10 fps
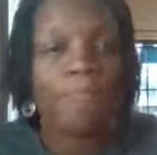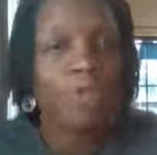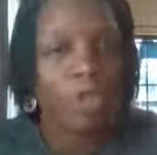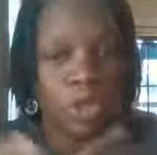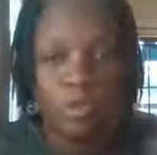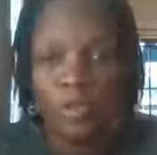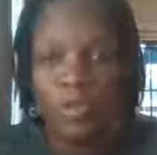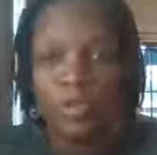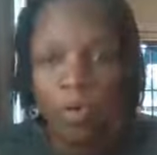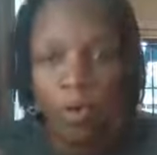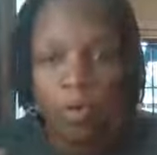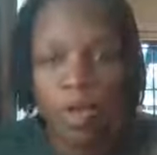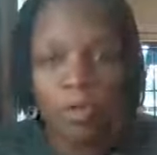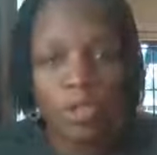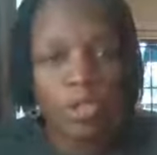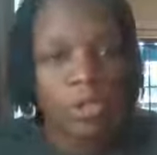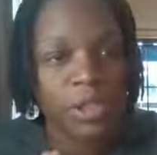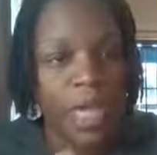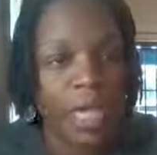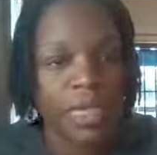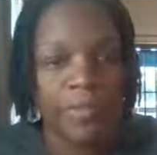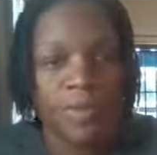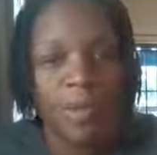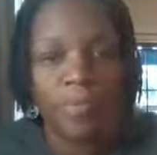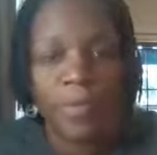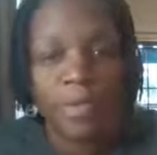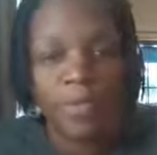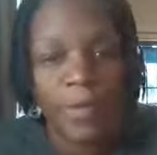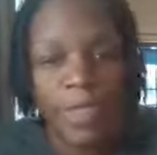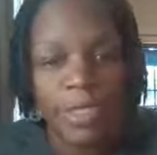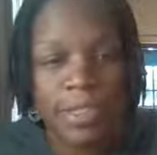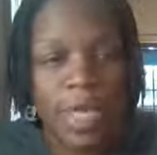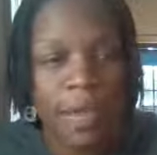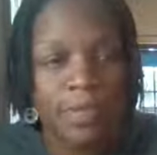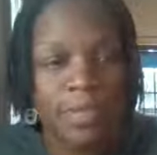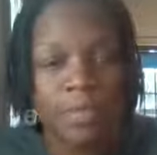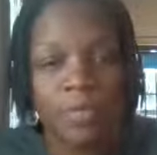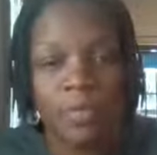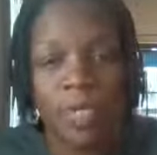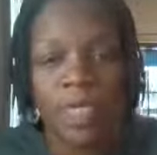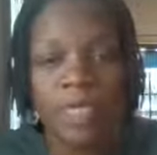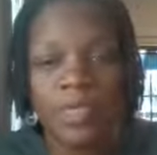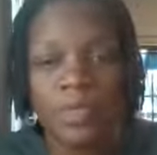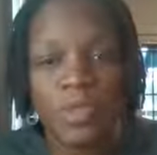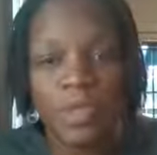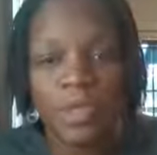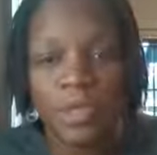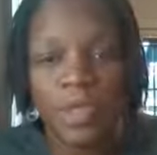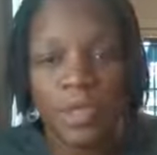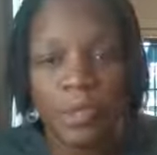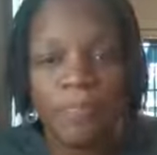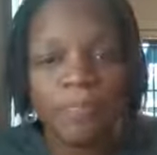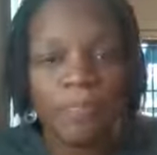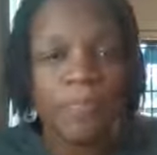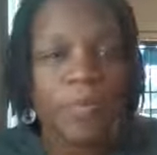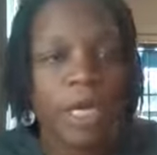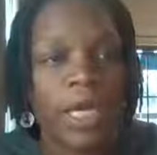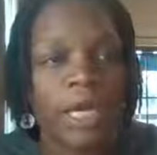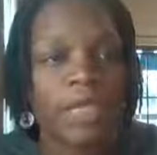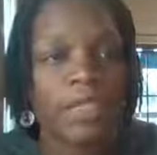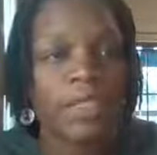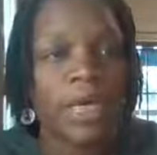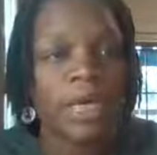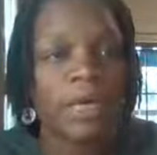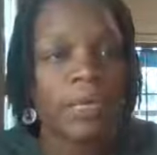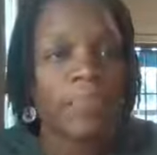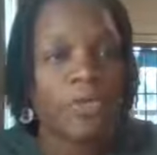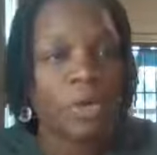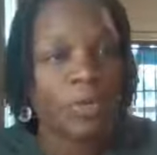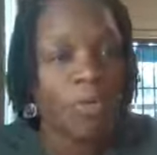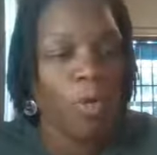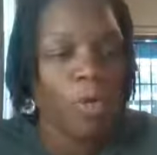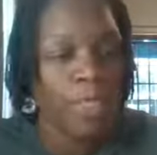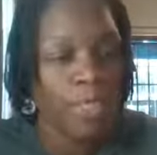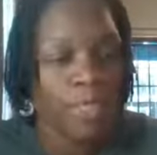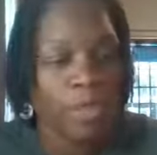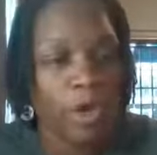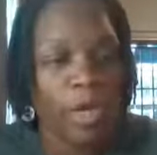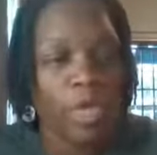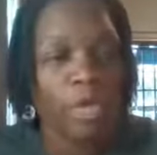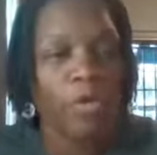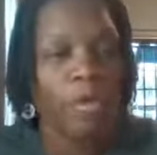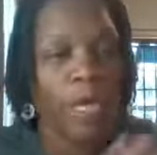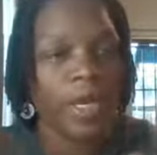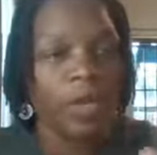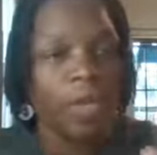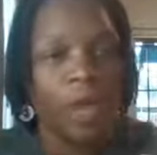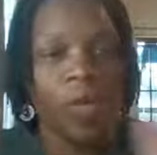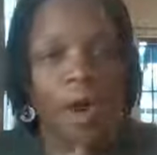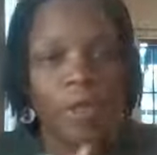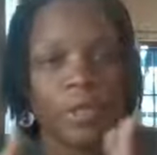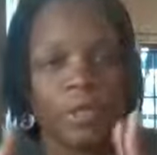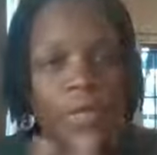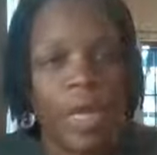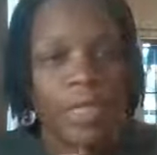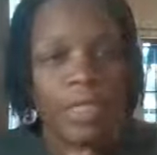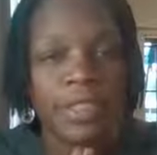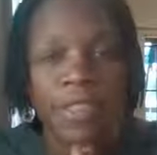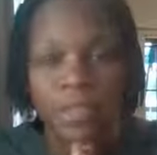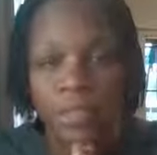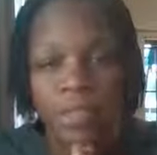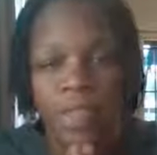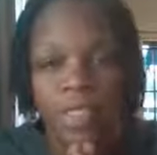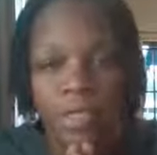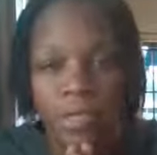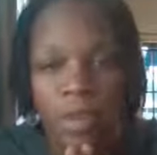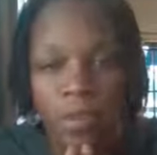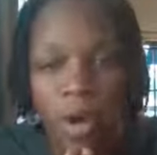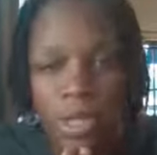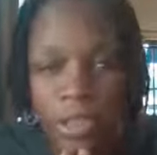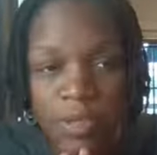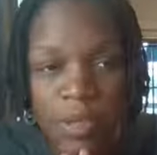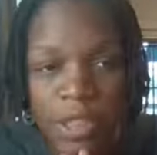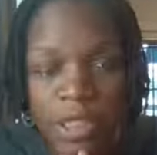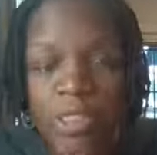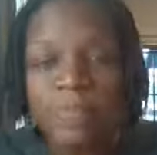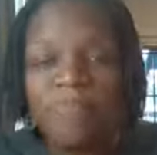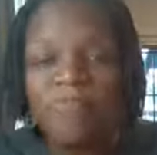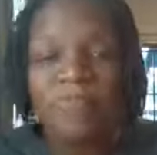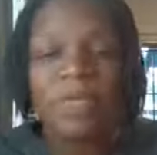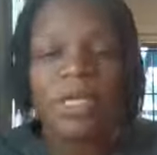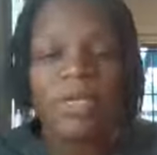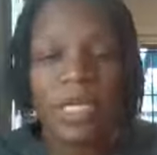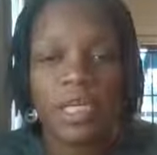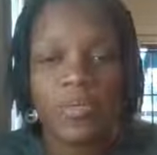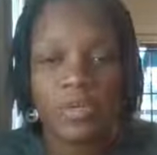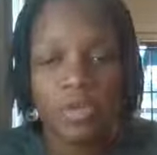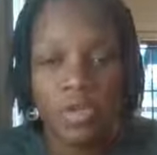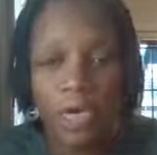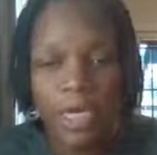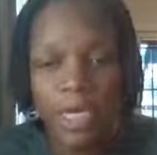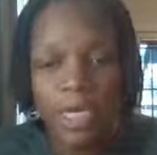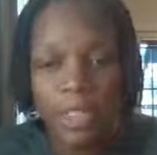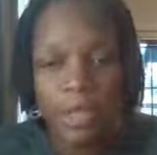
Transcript: for those of you who don't know, just wanted to kind of give you a brief uh, synopsis of what it is we do here. And um, so before we get started, hello there. How are you? I see someone here watching with us. Thank you for joining us